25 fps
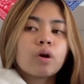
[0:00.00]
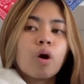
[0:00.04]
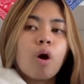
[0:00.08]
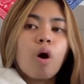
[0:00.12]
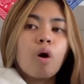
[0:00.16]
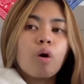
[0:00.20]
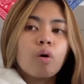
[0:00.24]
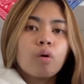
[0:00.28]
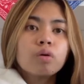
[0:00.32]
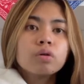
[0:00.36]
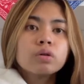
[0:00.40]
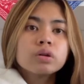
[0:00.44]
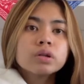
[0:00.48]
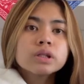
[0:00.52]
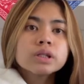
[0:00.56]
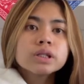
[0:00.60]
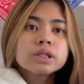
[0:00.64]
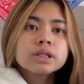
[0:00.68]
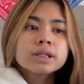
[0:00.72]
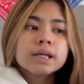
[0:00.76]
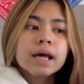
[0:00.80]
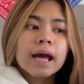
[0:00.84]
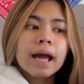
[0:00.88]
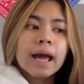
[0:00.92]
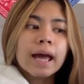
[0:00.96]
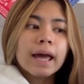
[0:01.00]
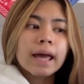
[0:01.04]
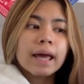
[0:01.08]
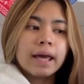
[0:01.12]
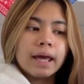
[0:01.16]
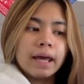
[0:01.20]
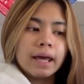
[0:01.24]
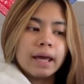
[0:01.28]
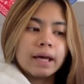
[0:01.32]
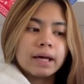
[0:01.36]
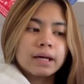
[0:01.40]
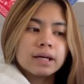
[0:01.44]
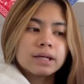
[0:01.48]
cold.
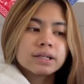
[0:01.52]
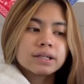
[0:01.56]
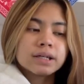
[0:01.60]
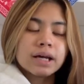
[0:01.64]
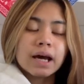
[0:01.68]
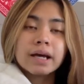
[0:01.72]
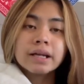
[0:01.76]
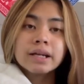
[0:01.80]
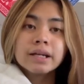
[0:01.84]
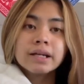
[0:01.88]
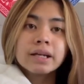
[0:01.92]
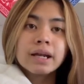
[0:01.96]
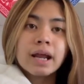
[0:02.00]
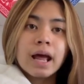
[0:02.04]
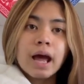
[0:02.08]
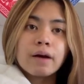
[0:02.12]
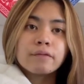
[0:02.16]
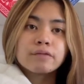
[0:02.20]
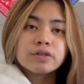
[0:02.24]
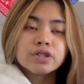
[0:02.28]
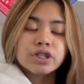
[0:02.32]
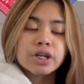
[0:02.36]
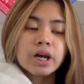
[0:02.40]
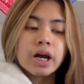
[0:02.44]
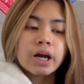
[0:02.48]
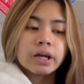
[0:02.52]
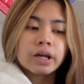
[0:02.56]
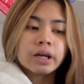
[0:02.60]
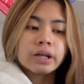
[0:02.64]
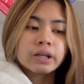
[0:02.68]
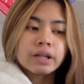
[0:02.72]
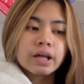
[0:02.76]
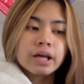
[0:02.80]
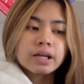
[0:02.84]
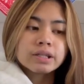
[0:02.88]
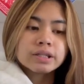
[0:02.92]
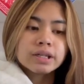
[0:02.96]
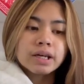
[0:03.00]
And I didn't have a jacket
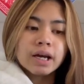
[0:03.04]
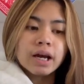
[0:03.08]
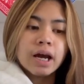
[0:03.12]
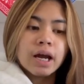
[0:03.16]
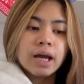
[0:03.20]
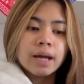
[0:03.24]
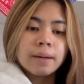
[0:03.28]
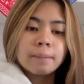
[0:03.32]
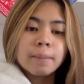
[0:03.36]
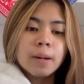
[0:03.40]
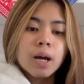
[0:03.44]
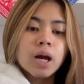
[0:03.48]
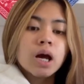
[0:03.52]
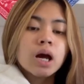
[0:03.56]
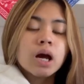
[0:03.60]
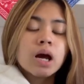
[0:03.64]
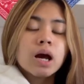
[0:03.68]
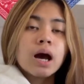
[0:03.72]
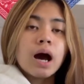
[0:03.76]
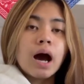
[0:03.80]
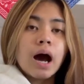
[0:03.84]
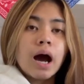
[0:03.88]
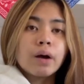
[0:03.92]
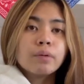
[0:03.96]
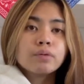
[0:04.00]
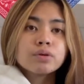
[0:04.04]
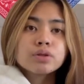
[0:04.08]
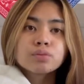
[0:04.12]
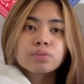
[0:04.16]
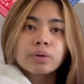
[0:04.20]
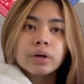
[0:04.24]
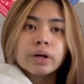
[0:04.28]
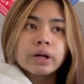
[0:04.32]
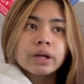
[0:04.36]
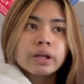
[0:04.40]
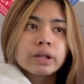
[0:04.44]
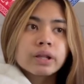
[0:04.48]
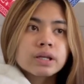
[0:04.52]
that time. I was
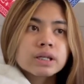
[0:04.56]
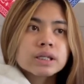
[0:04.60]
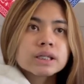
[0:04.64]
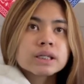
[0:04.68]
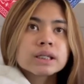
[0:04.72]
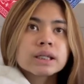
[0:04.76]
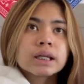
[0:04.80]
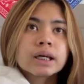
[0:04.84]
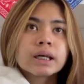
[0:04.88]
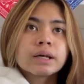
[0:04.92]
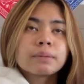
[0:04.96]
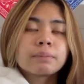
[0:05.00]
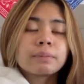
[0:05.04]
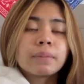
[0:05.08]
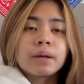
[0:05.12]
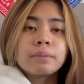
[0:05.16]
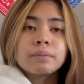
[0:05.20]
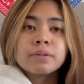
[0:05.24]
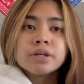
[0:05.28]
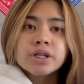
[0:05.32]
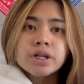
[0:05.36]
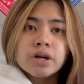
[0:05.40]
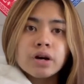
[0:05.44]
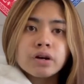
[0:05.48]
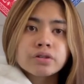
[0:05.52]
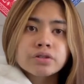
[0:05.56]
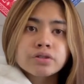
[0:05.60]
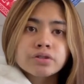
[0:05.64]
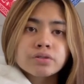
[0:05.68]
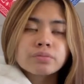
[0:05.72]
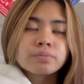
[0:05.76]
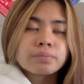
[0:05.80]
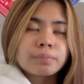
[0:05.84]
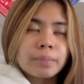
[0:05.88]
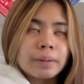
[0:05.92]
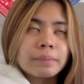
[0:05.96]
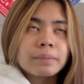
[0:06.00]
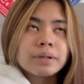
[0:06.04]
wearing this like baby doll,
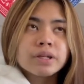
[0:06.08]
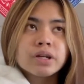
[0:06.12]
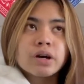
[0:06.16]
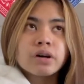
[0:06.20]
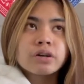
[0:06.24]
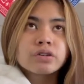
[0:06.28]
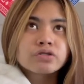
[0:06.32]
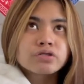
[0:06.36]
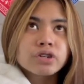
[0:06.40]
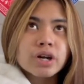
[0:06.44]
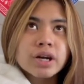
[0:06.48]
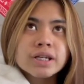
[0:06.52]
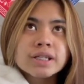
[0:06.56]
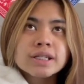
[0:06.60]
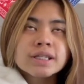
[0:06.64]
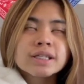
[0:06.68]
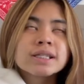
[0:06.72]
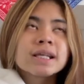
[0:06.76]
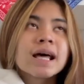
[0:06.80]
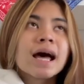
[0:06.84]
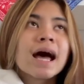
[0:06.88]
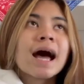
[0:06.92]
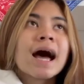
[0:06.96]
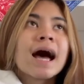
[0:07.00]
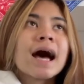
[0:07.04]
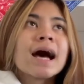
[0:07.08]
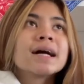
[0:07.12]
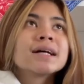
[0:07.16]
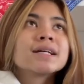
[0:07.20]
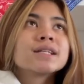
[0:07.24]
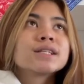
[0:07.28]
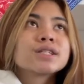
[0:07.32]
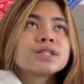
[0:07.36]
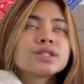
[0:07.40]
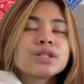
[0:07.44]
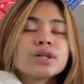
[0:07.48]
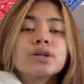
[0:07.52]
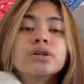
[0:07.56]
baby doll dress.
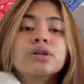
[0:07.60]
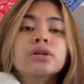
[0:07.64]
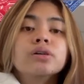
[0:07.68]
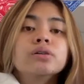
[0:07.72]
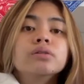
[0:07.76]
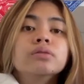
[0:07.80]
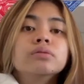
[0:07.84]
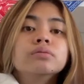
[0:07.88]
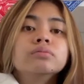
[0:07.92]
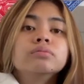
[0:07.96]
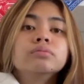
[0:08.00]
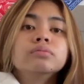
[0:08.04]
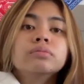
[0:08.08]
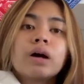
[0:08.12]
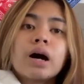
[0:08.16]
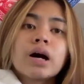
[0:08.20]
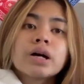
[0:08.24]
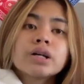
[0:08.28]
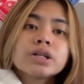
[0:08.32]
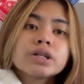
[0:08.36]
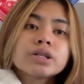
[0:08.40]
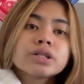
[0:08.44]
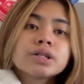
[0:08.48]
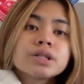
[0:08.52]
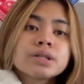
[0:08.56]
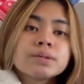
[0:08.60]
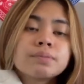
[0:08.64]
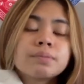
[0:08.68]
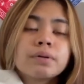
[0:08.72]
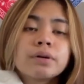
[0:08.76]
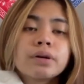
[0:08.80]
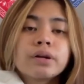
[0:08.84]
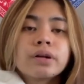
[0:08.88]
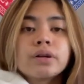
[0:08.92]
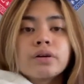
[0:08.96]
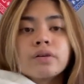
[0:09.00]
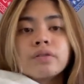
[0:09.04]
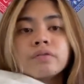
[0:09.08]
So I just put
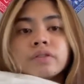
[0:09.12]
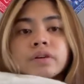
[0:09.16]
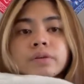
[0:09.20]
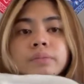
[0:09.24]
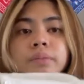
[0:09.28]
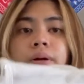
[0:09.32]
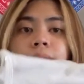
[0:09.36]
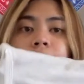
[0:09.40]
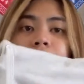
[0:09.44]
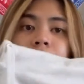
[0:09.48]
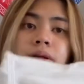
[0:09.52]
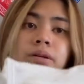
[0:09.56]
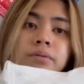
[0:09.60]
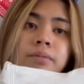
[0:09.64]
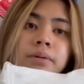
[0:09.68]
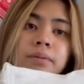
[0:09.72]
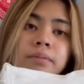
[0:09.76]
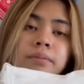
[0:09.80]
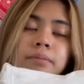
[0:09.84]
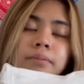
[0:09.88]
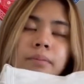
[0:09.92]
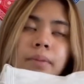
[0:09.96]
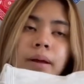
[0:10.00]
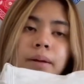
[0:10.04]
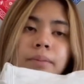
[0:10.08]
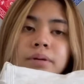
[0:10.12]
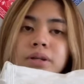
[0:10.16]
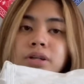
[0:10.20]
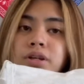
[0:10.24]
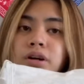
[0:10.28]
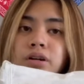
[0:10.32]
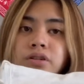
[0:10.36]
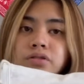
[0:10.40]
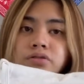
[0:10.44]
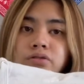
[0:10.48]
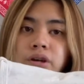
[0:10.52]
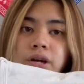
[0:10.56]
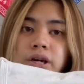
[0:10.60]
it over my baby, baby
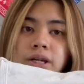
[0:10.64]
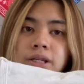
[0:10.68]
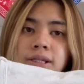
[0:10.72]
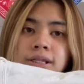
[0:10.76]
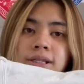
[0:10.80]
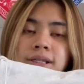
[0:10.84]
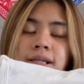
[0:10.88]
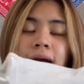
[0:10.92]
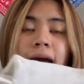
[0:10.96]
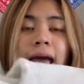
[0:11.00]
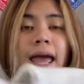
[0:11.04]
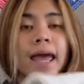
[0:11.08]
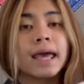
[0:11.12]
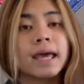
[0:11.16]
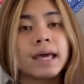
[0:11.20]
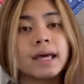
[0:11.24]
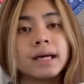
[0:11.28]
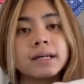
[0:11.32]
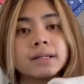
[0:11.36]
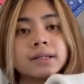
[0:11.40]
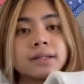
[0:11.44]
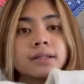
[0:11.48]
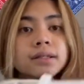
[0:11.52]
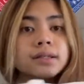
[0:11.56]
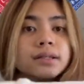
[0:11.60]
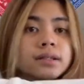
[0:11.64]
doll dress and